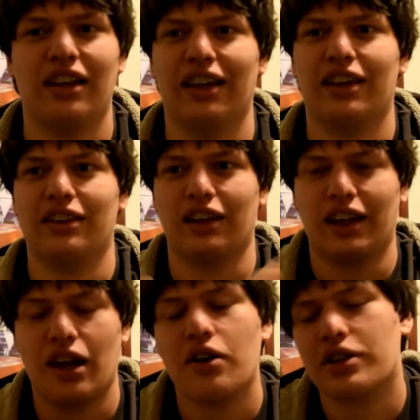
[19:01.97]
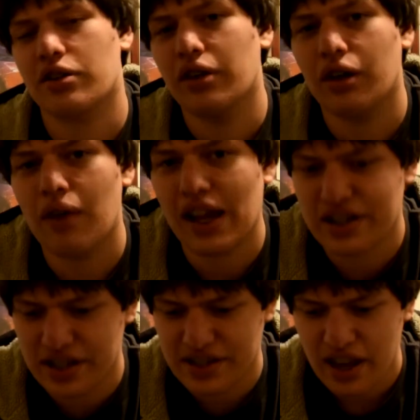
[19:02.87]
like the character
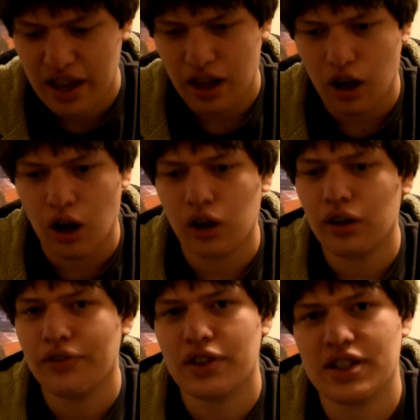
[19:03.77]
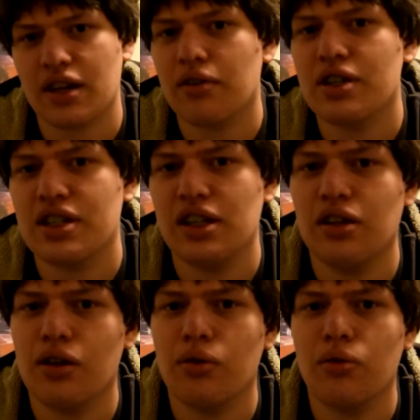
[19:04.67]
interactions, all of the
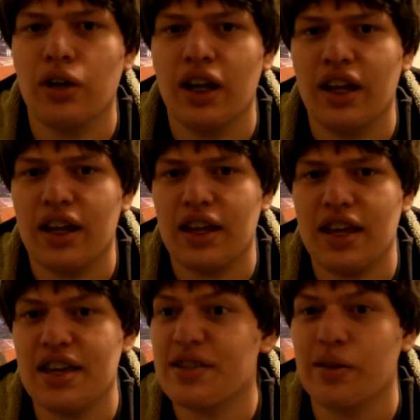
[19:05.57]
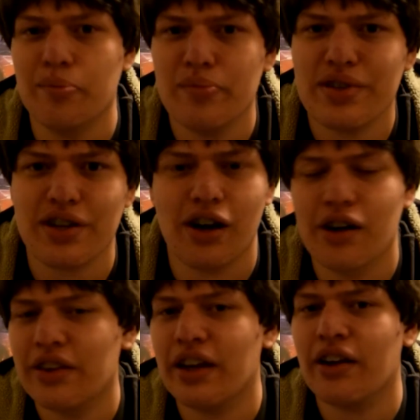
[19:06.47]
Tarantino isms
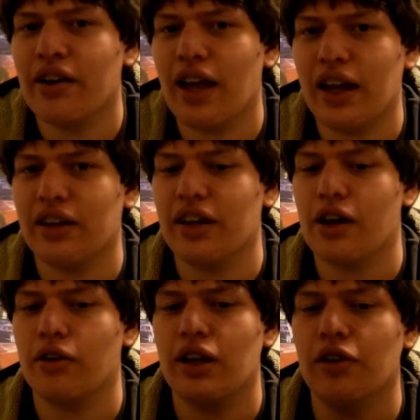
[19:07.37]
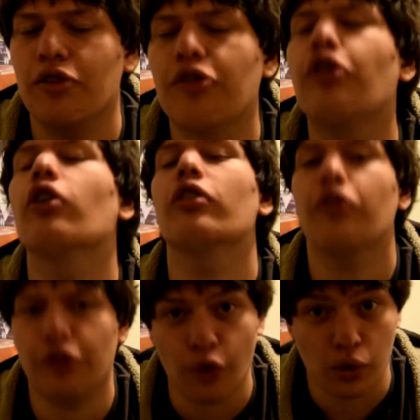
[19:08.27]
are there, and they are in full
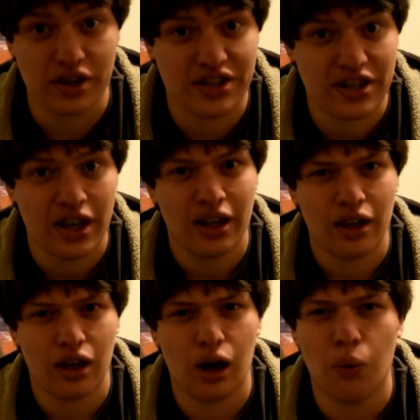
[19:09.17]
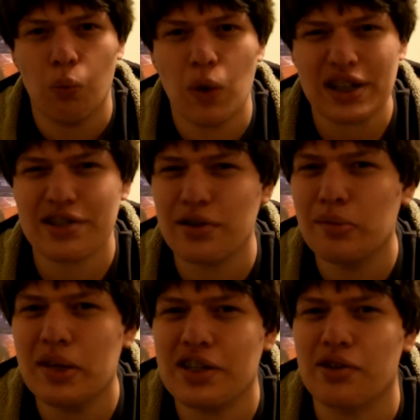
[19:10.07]
force. A
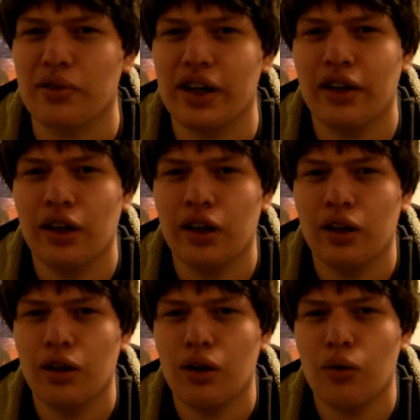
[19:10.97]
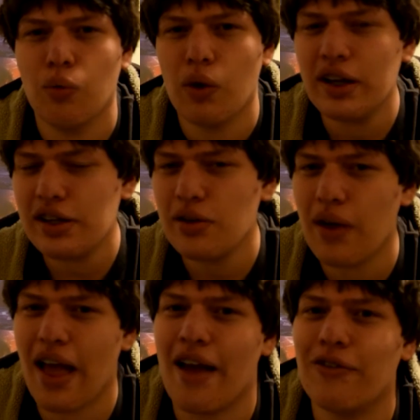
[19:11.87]
Western mystery. When do
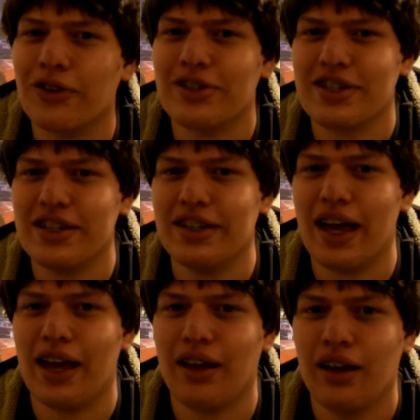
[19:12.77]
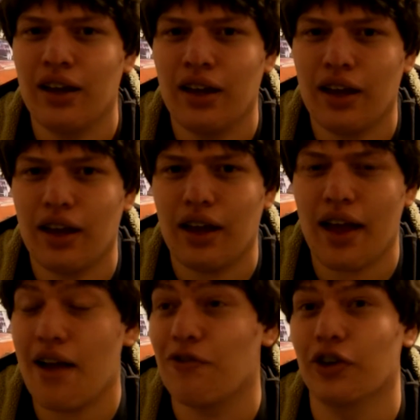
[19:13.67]
you ever see that,
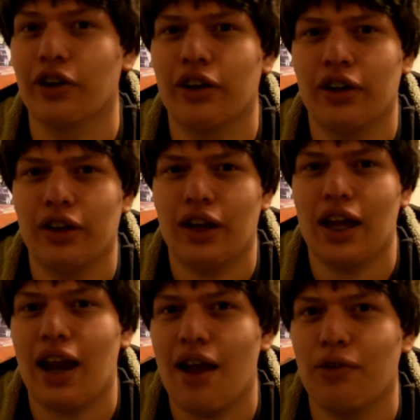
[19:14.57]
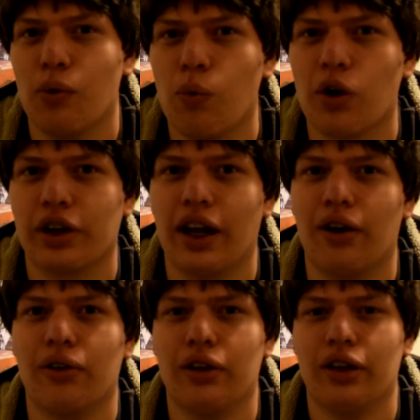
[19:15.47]
ever, and have it work out?